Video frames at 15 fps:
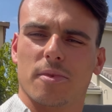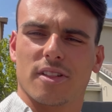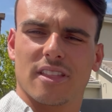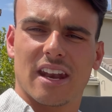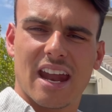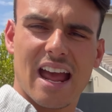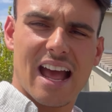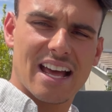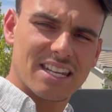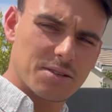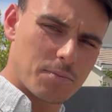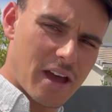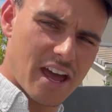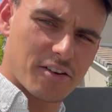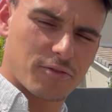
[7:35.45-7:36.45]
or that it has
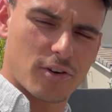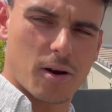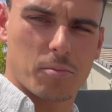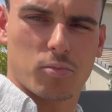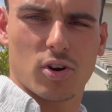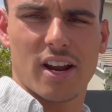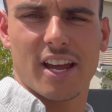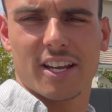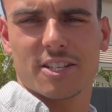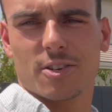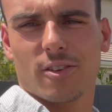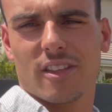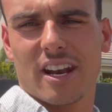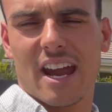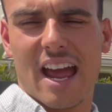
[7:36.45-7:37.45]
bad front brakes,
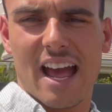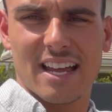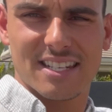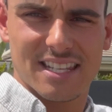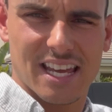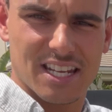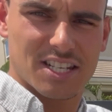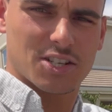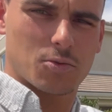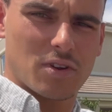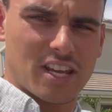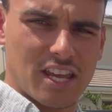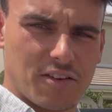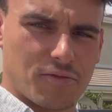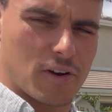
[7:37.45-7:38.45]
or that it has that
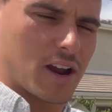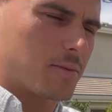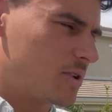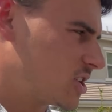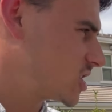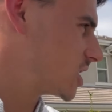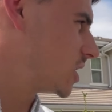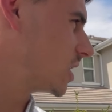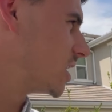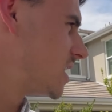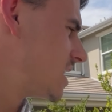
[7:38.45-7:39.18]
squeaky frame issue,